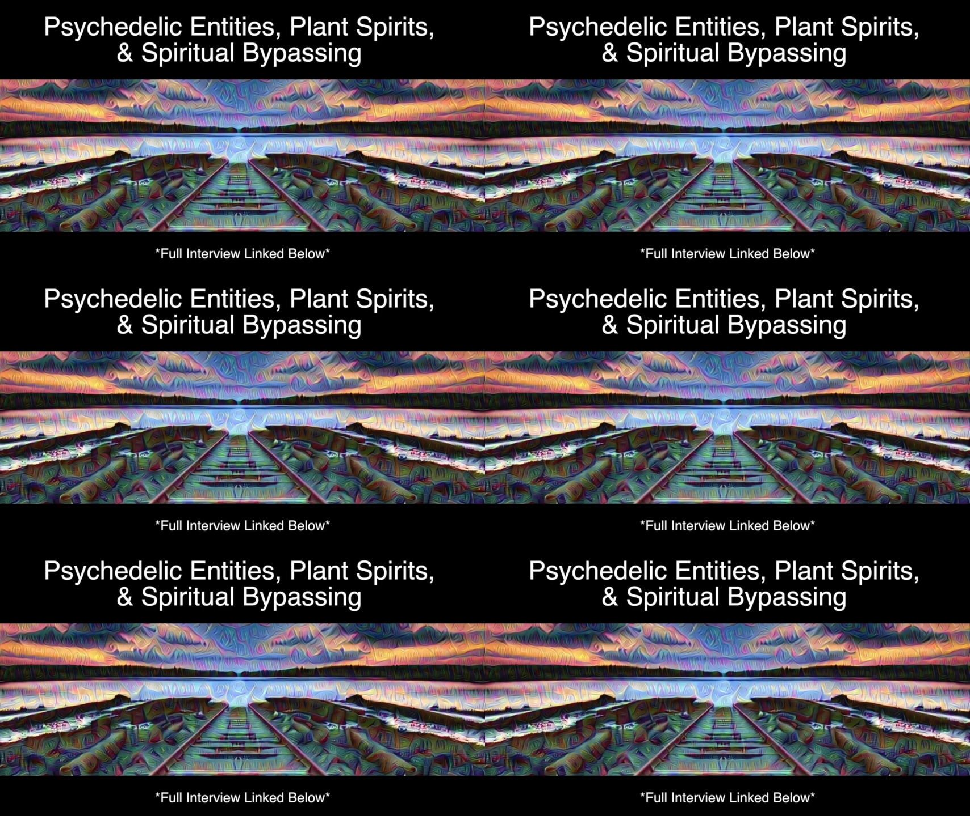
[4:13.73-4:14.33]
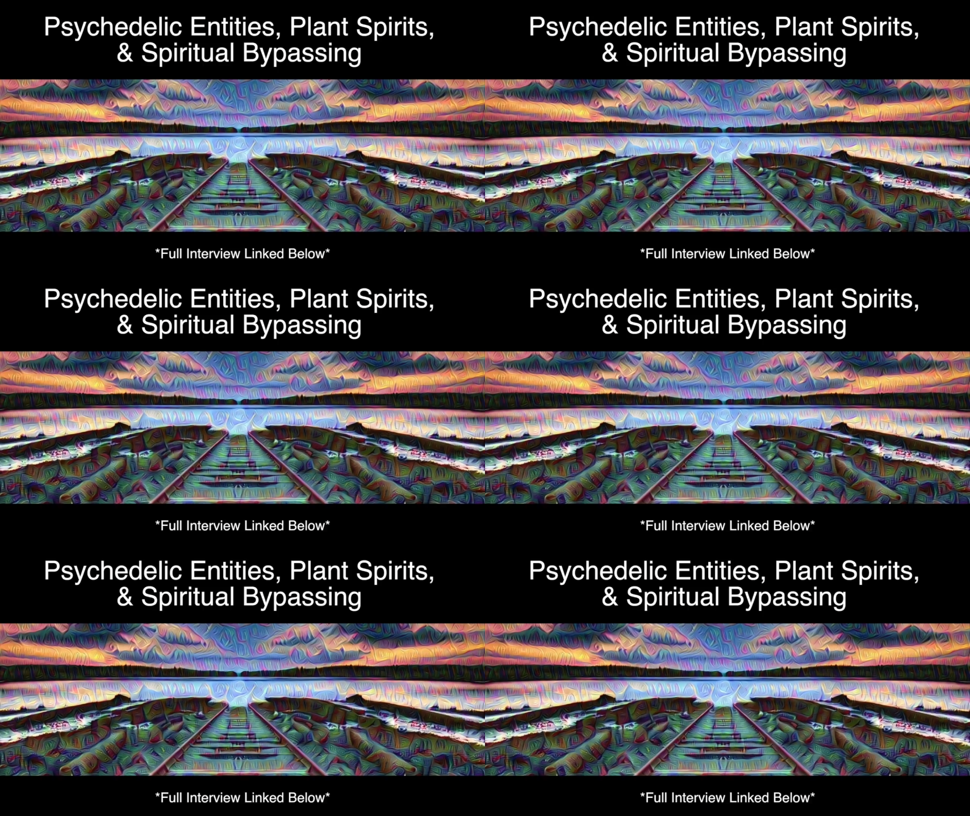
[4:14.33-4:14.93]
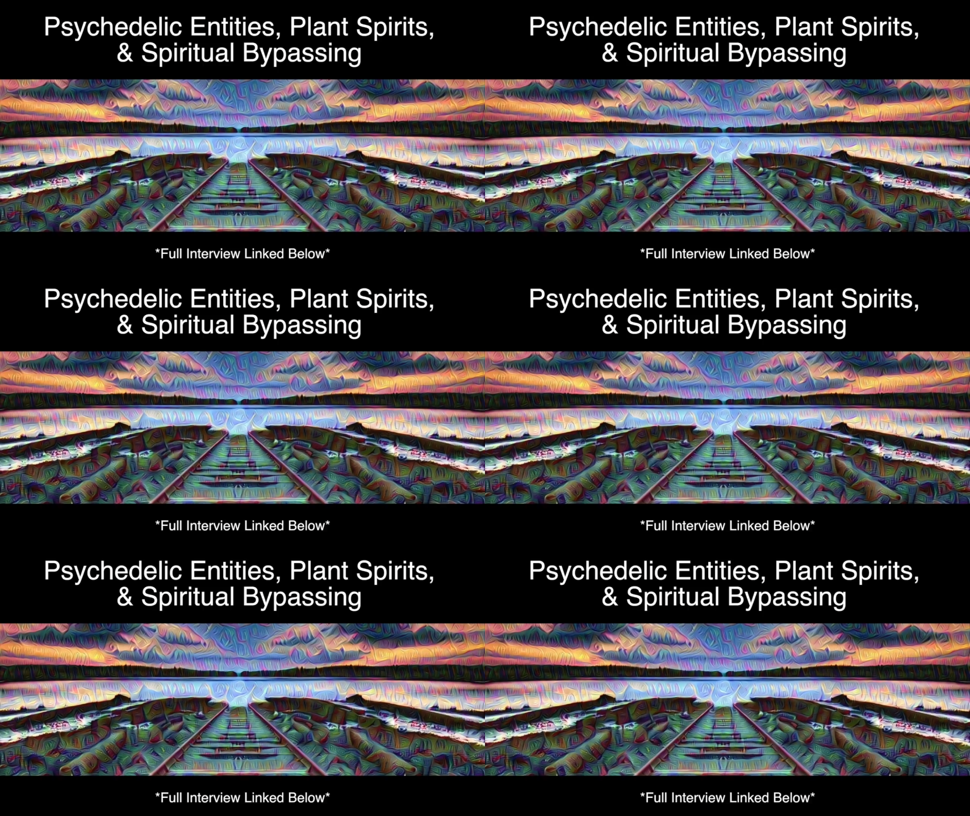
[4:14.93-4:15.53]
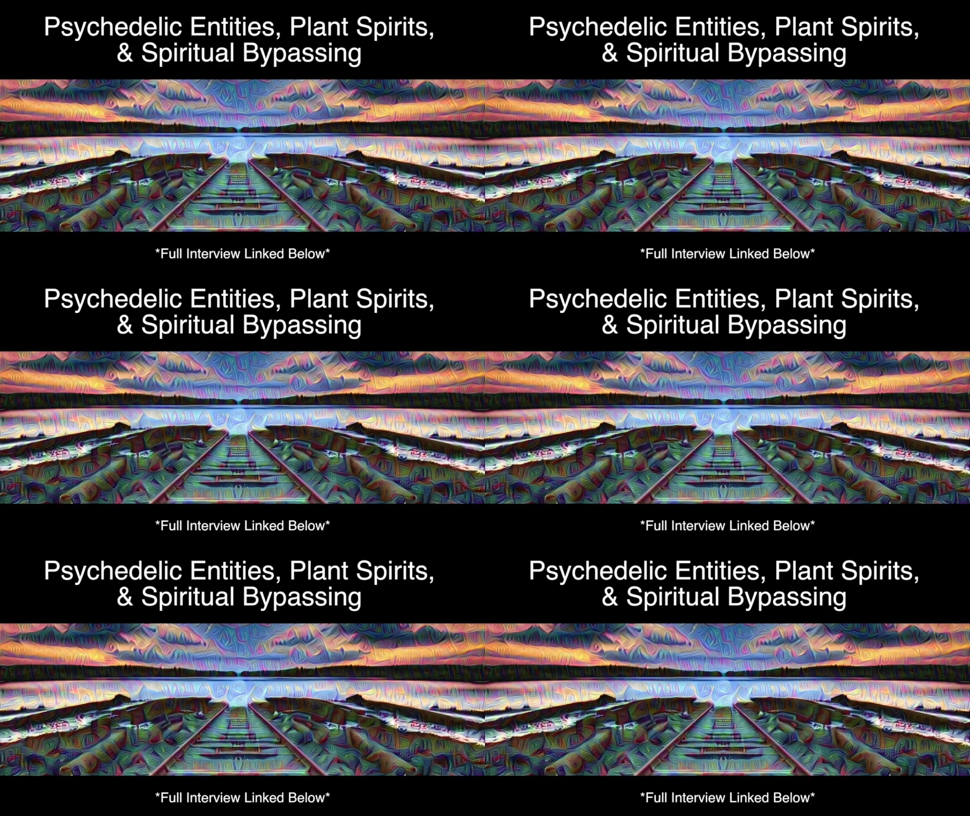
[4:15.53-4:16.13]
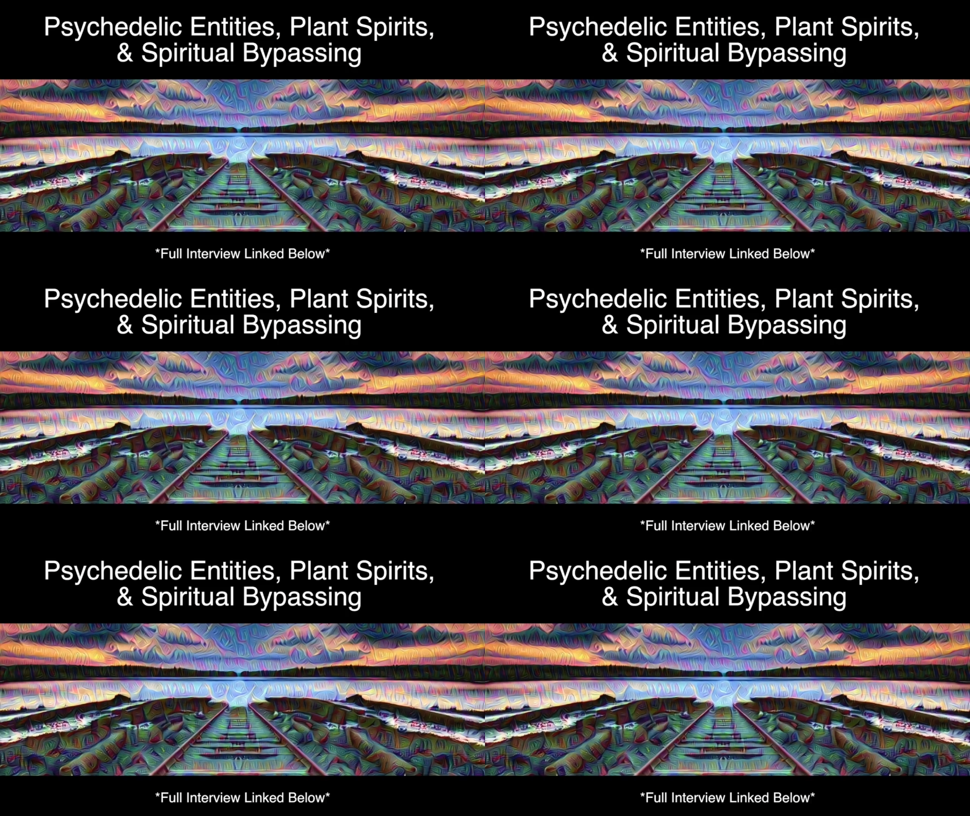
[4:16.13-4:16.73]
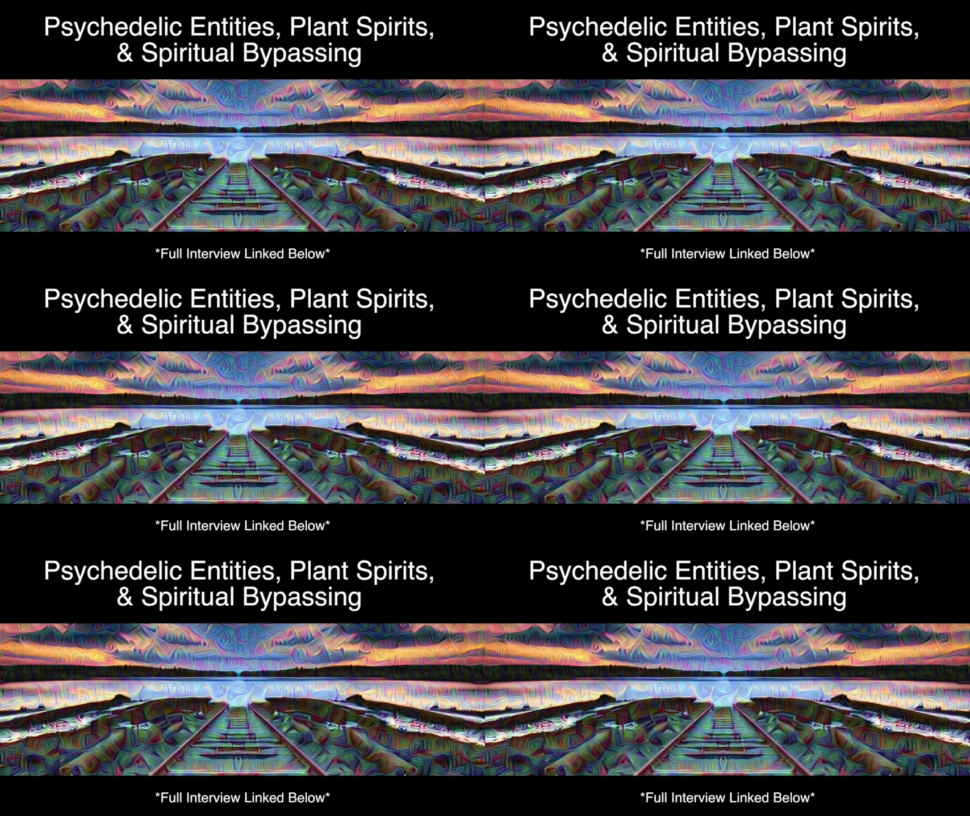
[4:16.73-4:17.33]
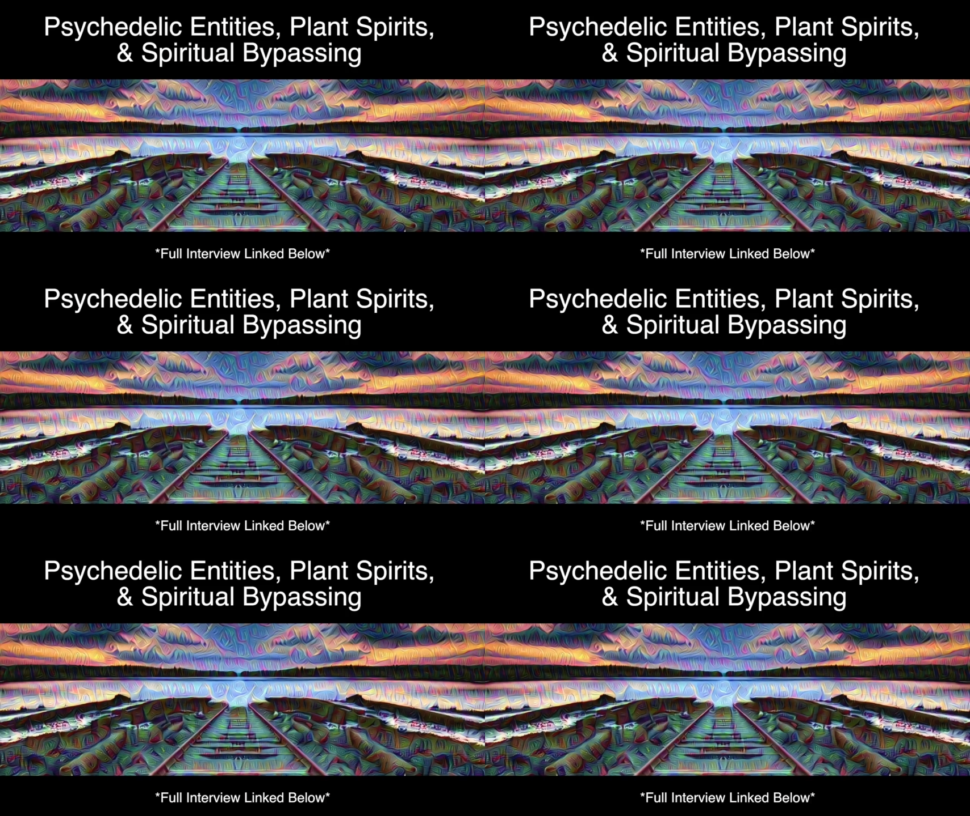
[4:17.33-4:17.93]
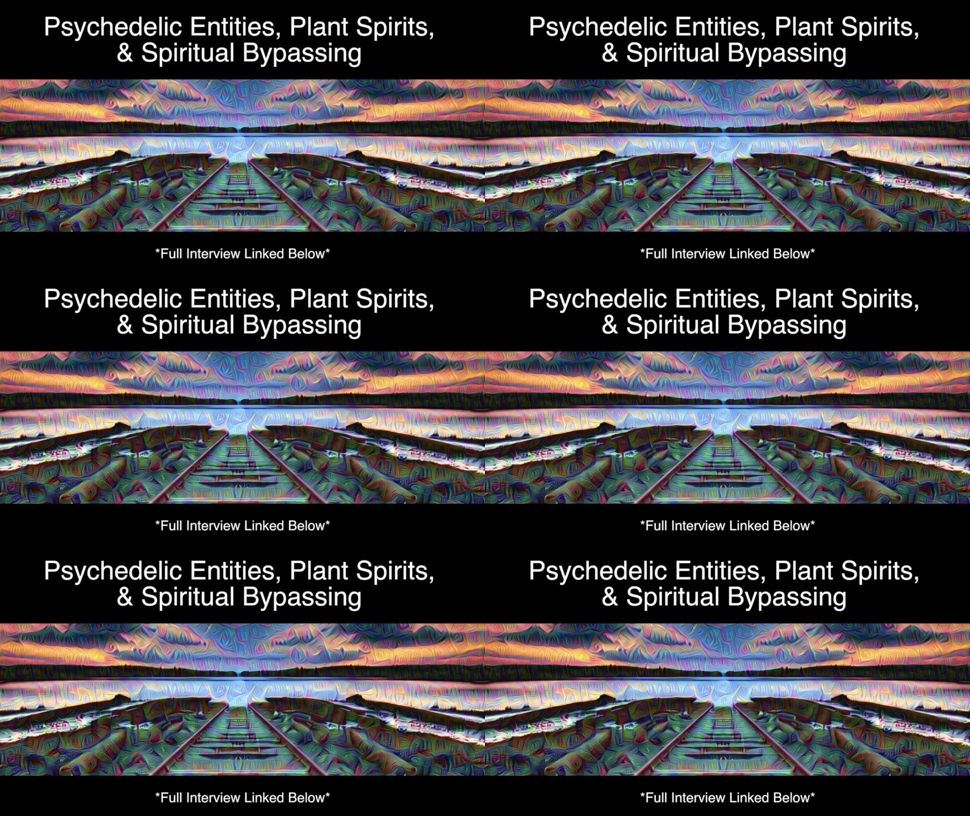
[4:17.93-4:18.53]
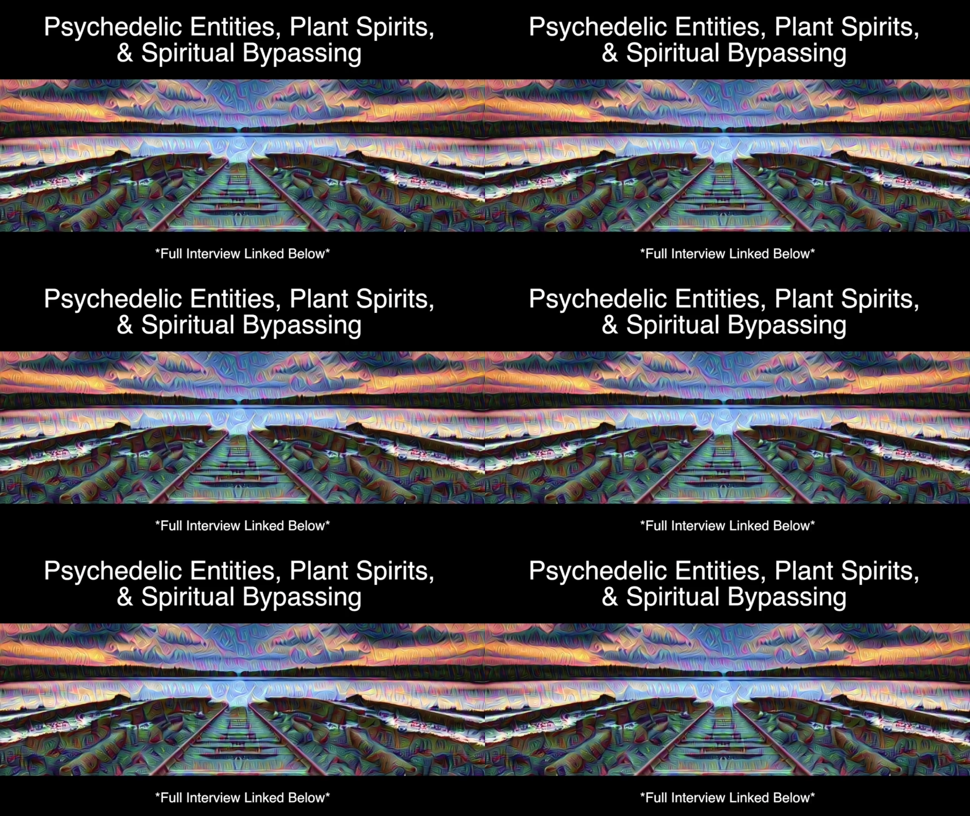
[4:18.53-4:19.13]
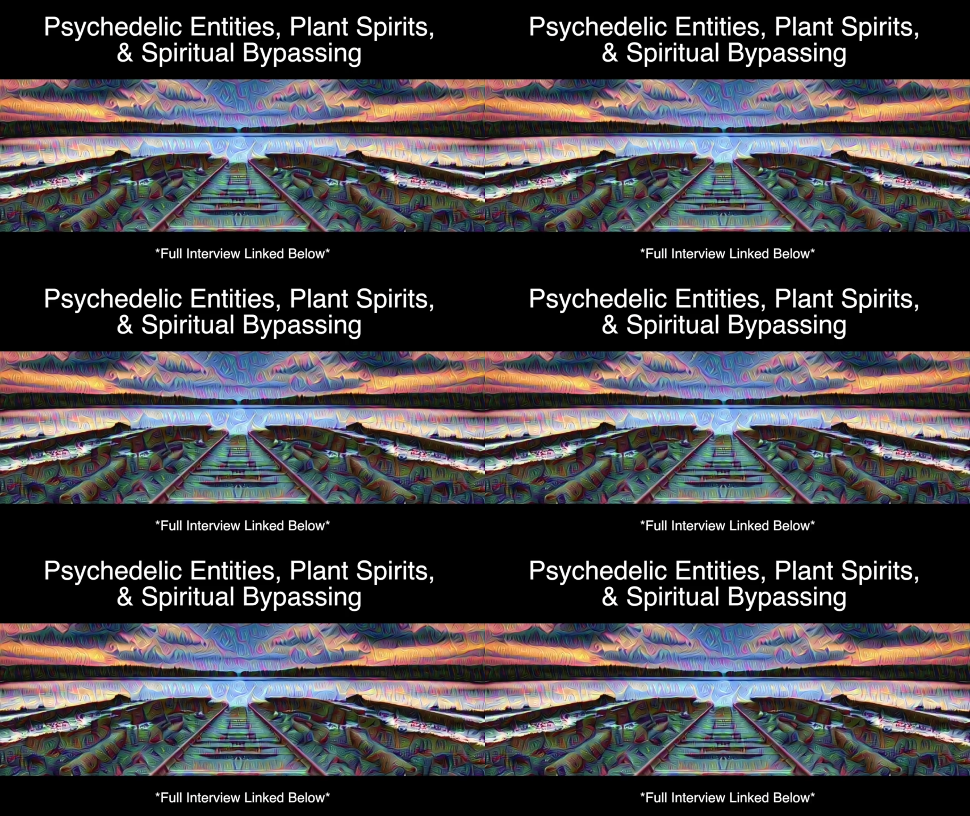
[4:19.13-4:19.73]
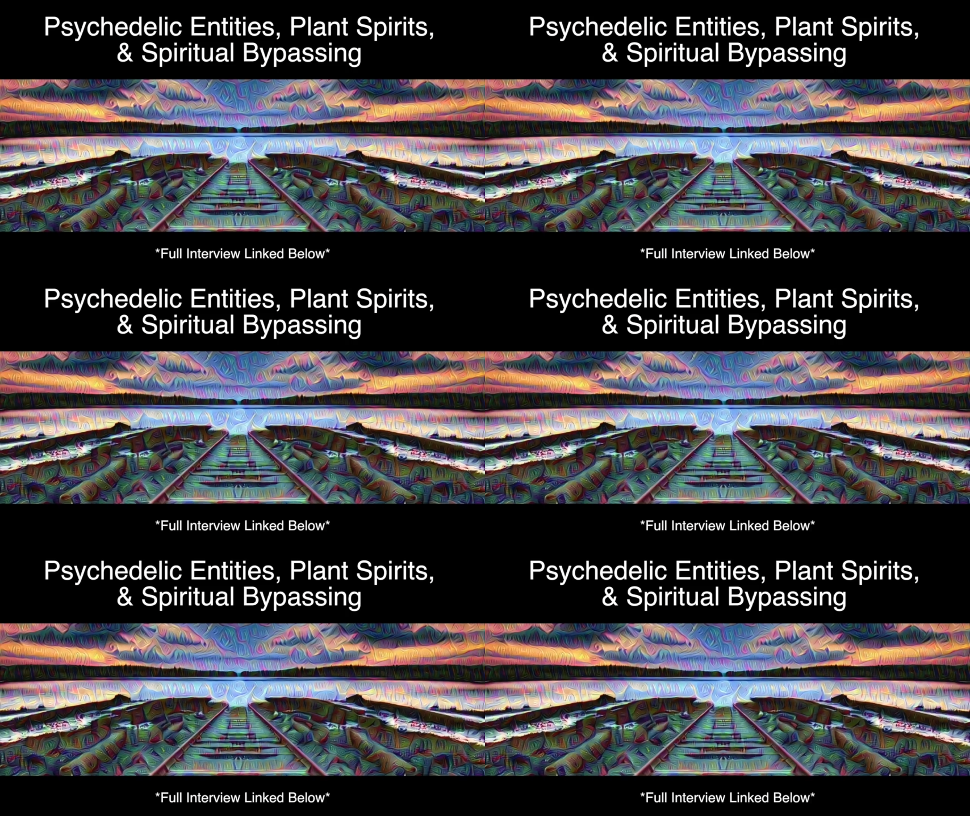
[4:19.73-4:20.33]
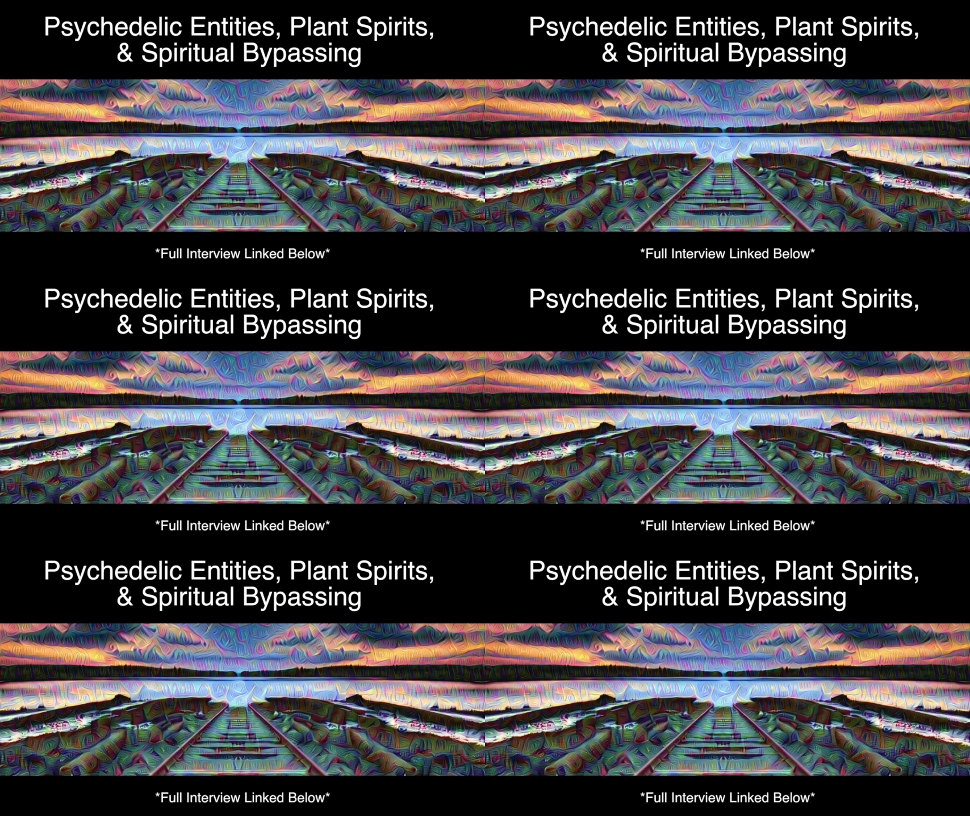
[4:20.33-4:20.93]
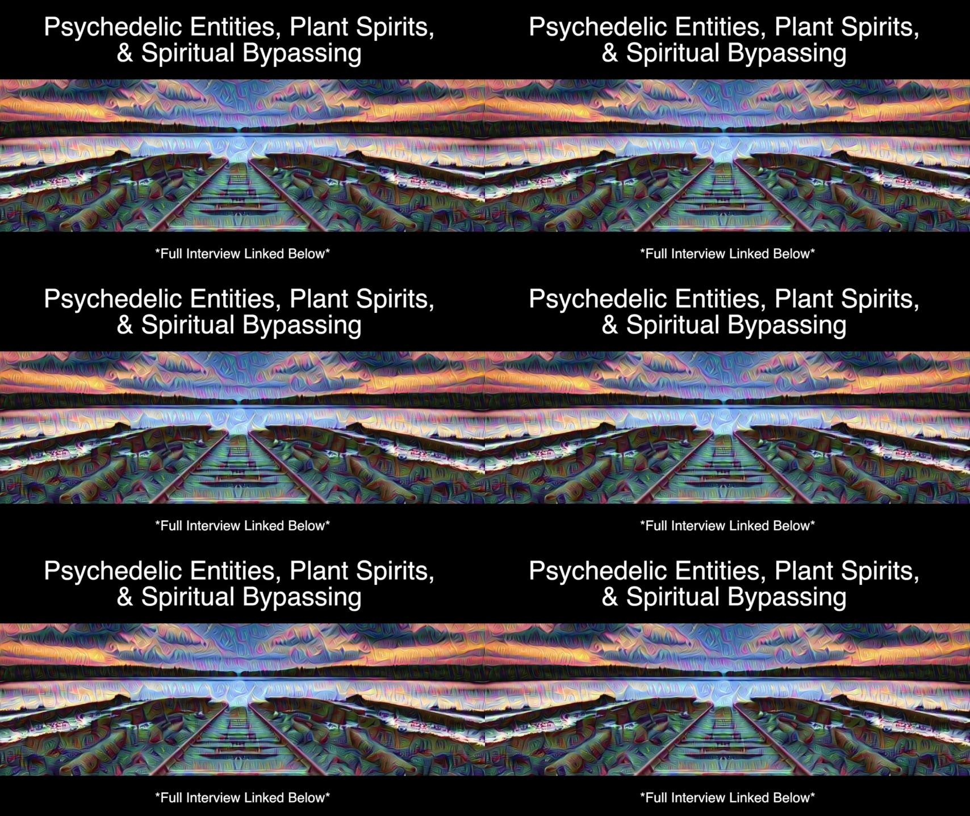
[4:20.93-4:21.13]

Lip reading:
[unreadable: no face in view]